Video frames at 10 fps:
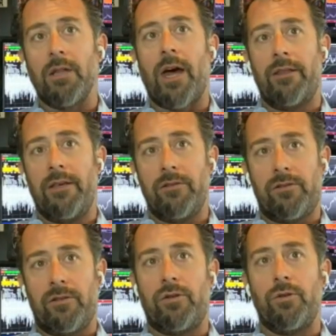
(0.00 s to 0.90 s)
a lot of
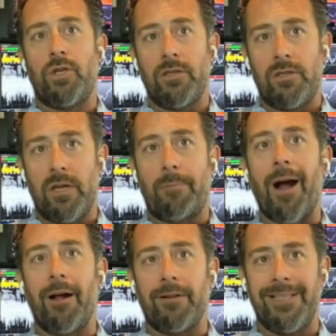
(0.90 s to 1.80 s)
the institutions
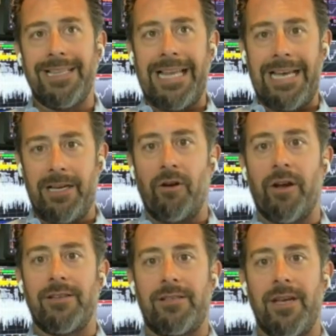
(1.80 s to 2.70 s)
that piled in late
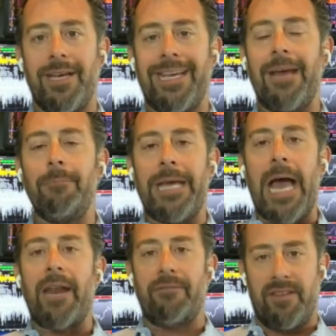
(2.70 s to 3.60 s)
are going to say, "Get
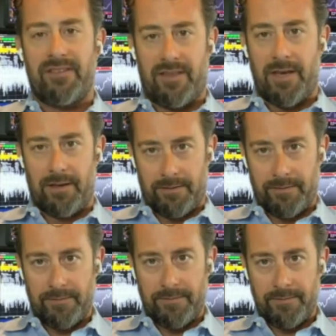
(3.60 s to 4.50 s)
me out of this thing."
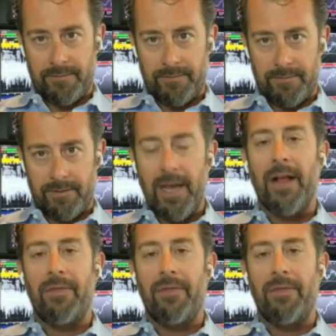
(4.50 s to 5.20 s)
Yeah,